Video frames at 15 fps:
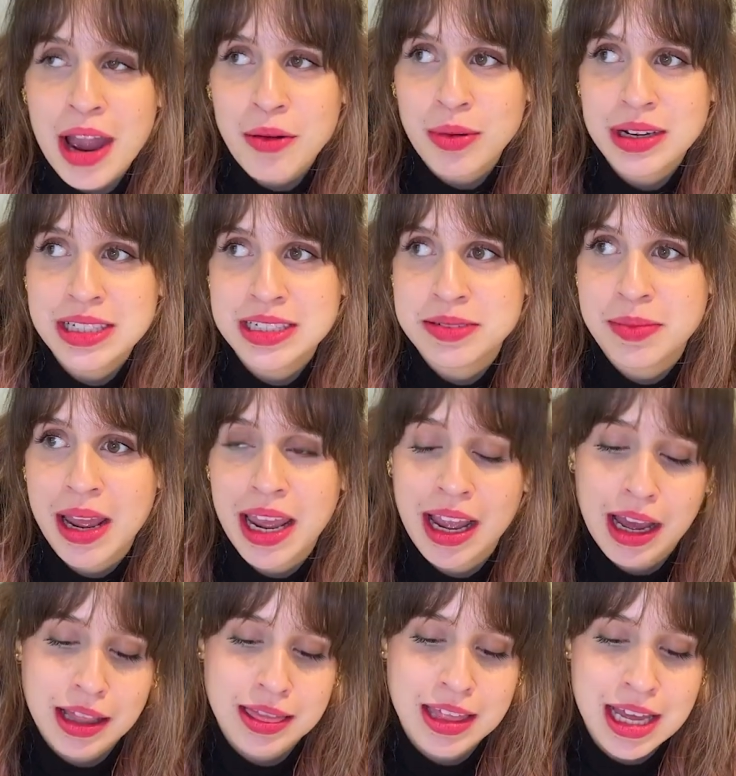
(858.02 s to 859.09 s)
want to
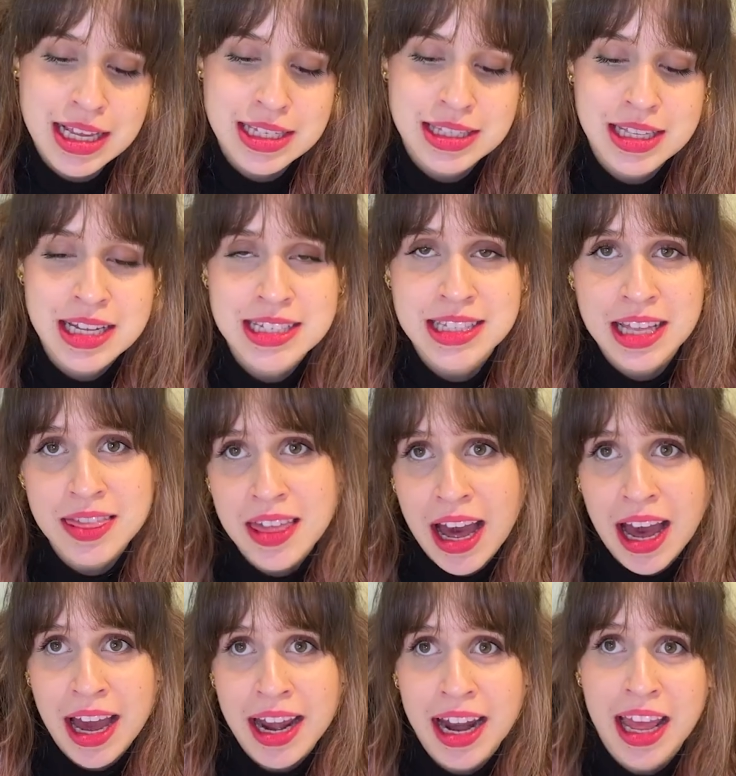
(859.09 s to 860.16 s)
make this, and
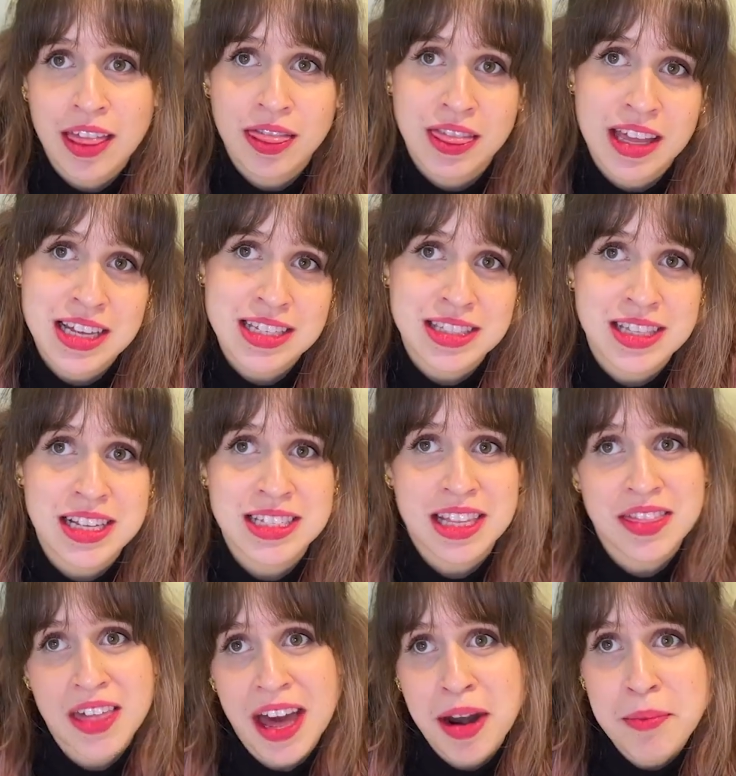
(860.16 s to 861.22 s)
that in this, and
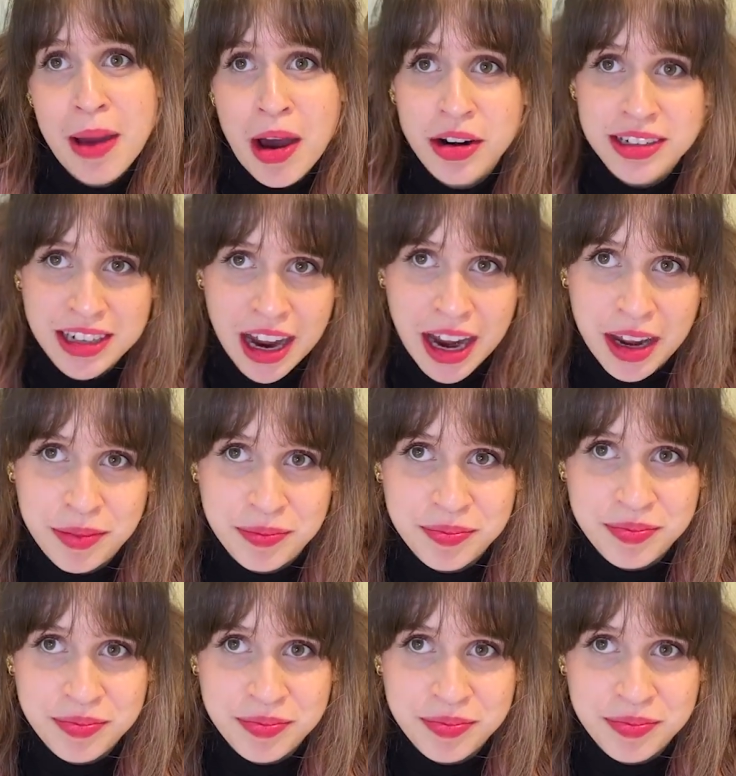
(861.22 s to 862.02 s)
that amount of time,